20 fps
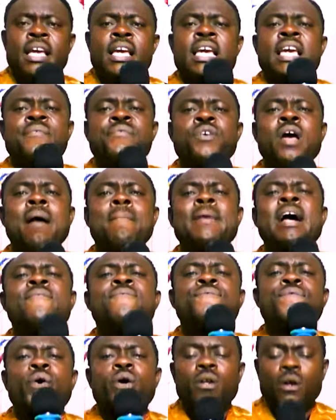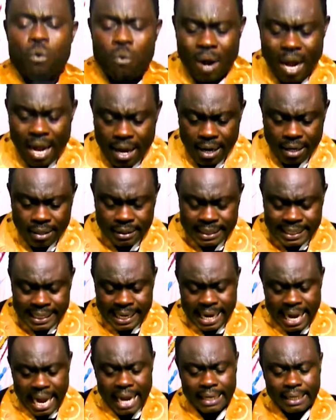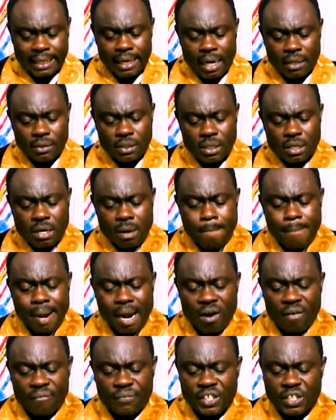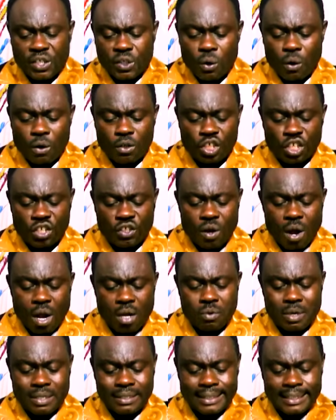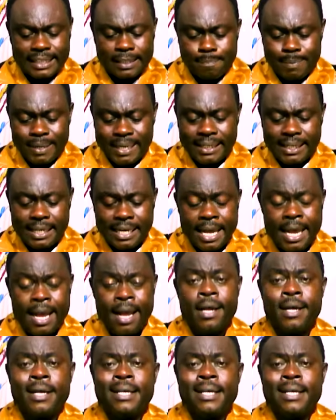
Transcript: If you are my follower, the account number of the church is always displayed here.